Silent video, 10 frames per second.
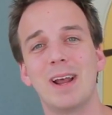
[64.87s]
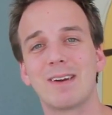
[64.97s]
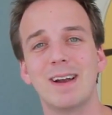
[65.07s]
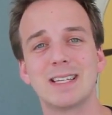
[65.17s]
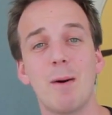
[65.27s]
We
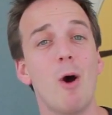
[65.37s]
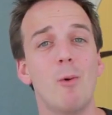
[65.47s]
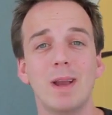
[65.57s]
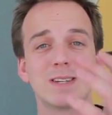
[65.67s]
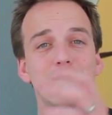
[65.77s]
had a great time.
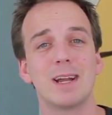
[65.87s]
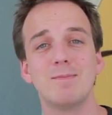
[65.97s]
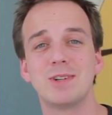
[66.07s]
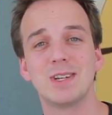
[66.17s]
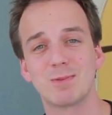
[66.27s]
Oh, Wings of
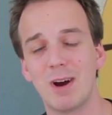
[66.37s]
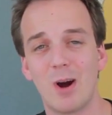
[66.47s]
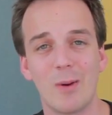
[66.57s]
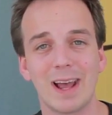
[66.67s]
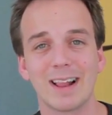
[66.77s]
Redemption as
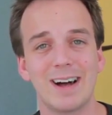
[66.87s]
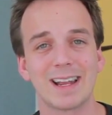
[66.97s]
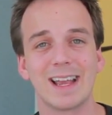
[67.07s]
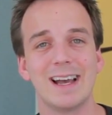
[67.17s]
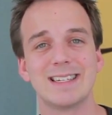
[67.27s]
well. We had a
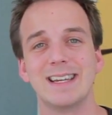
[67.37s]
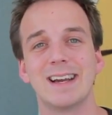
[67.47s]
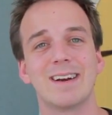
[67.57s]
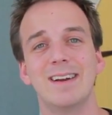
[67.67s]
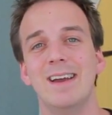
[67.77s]
lot of guys
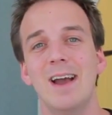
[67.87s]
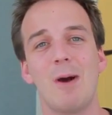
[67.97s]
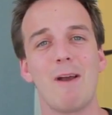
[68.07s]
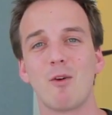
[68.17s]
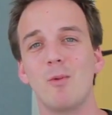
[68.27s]
in here, and
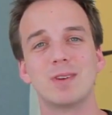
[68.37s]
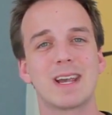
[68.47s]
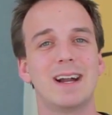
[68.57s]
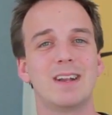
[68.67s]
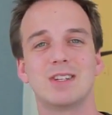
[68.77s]
everyone
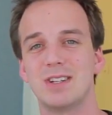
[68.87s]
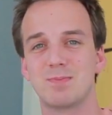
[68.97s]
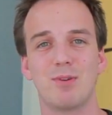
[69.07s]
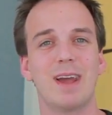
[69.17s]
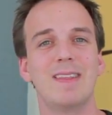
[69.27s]
was kind of
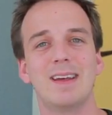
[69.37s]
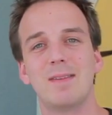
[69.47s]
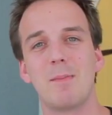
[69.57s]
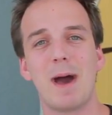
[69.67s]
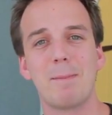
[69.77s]
just playing the,
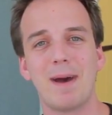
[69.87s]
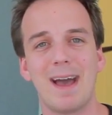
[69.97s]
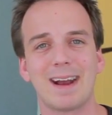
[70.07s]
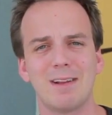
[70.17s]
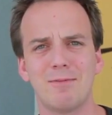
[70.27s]
the map
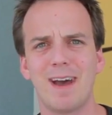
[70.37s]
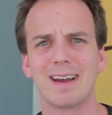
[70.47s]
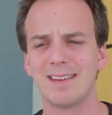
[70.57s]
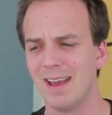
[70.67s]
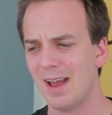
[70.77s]
pack. And in
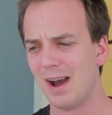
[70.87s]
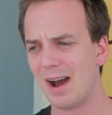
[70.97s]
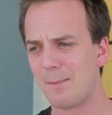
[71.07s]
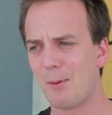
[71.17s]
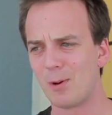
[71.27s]
fact,
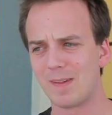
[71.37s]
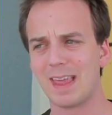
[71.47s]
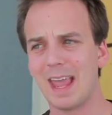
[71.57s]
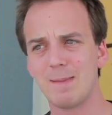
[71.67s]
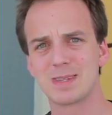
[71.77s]
uh, one of
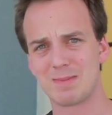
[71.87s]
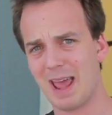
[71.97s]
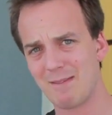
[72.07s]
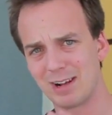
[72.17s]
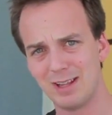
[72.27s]
the games I'm
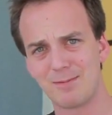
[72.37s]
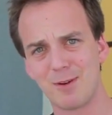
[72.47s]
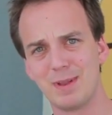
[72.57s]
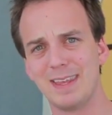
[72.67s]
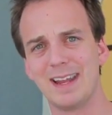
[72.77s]
going to have a clip
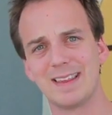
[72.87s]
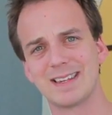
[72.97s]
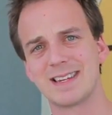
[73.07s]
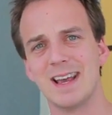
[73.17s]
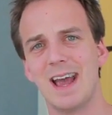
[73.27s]
from at the end of
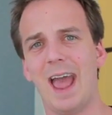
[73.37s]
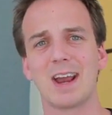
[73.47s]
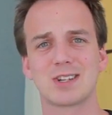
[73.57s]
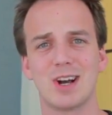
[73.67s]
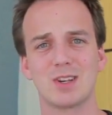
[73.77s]
this,
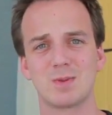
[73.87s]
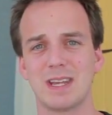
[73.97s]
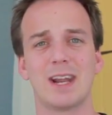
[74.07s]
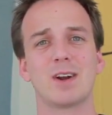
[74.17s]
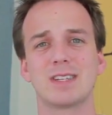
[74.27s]
X Jaws was
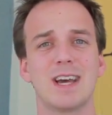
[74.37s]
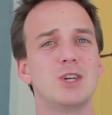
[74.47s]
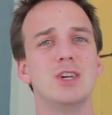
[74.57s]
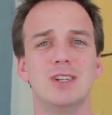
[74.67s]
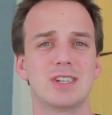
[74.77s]
in our
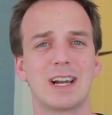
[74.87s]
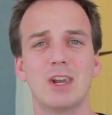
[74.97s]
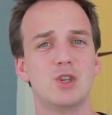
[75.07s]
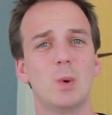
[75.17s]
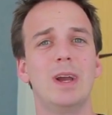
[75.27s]
session, just kind
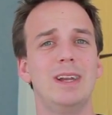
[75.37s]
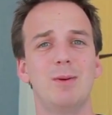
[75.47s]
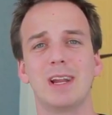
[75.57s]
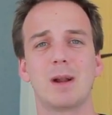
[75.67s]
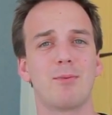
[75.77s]
of joined, and
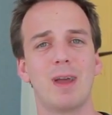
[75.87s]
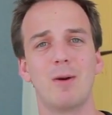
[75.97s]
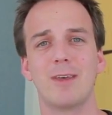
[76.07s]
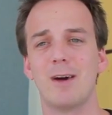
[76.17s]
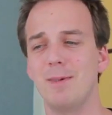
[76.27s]
we ended up playing
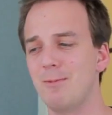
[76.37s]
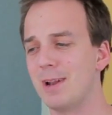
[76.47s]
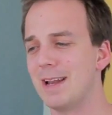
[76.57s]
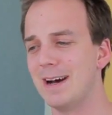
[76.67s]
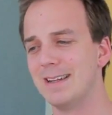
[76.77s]
with them and
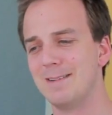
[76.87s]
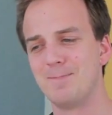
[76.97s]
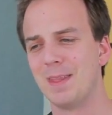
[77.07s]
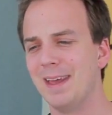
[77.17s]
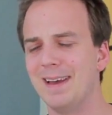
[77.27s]
whatnot.
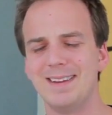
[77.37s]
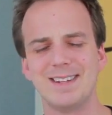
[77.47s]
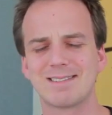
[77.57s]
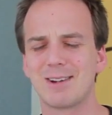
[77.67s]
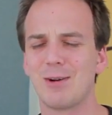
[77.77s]
And
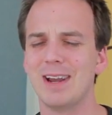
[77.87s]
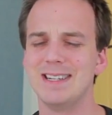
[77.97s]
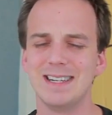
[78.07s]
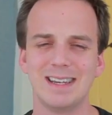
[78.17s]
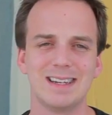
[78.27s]
just
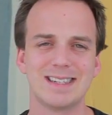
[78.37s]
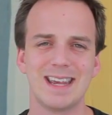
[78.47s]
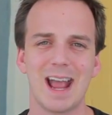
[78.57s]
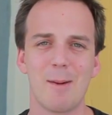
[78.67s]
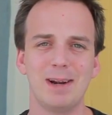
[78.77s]
crazy
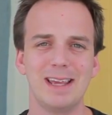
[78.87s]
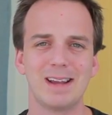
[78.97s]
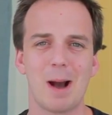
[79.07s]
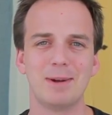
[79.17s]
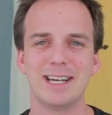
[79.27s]
seeing how many
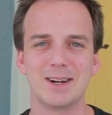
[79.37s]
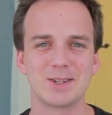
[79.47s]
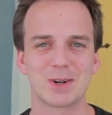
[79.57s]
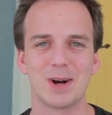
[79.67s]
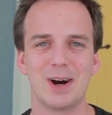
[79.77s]

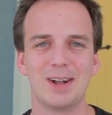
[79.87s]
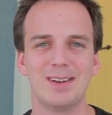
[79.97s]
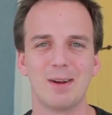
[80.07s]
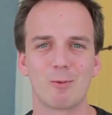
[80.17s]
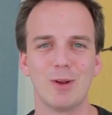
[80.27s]
commentators are
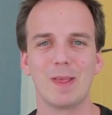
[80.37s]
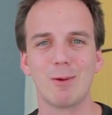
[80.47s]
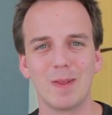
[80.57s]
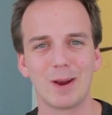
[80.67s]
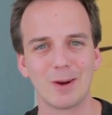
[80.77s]
on really,
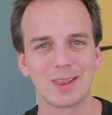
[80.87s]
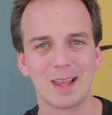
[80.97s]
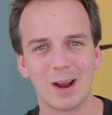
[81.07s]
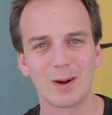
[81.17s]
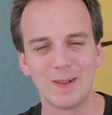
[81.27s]
really
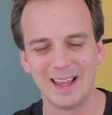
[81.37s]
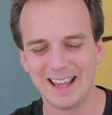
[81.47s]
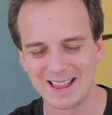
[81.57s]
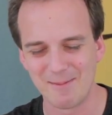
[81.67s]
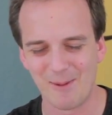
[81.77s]
early,
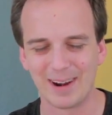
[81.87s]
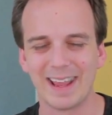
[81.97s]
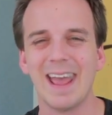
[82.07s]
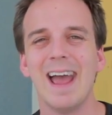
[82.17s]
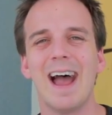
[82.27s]
early in the
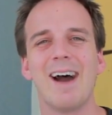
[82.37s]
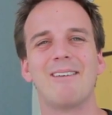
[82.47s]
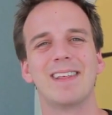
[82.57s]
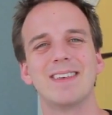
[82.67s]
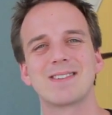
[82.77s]
morning
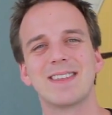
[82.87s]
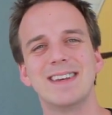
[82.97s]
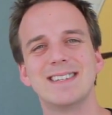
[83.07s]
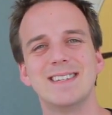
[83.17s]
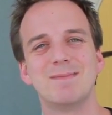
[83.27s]
at one of these
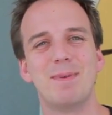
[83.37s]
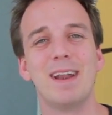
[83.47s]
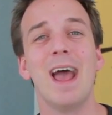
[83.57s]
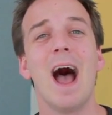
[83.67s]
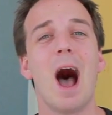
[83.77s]
releases.
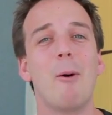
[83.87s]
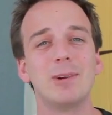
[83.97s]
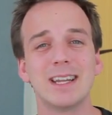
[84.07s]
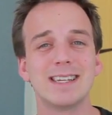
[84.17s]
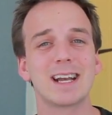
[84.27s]
But I
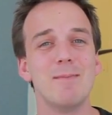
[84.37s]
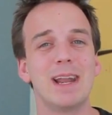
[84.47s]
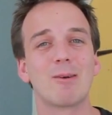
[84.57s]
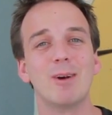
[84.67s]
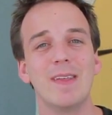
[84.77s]
wanted to take a
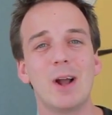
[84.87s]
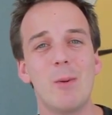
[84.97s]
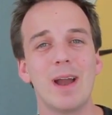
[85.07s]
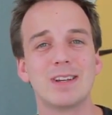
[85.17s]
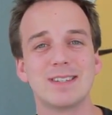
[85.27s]
minute really
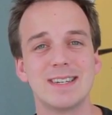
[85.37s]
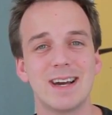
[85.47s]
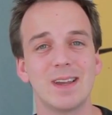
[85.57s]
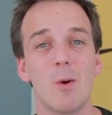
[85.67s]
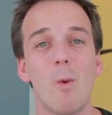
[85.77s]
quick just to
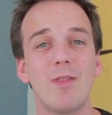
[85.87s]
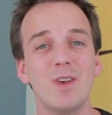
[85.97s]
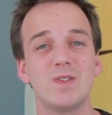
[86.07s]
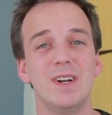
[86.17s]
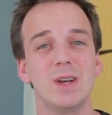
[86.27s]
tell you what
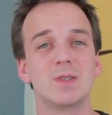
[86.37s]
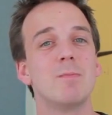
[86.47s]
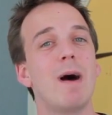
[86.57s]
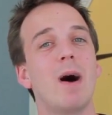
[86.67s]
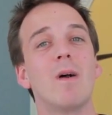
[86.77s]
this video is
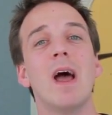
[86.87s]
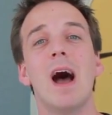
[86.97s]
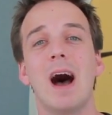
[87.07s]
about.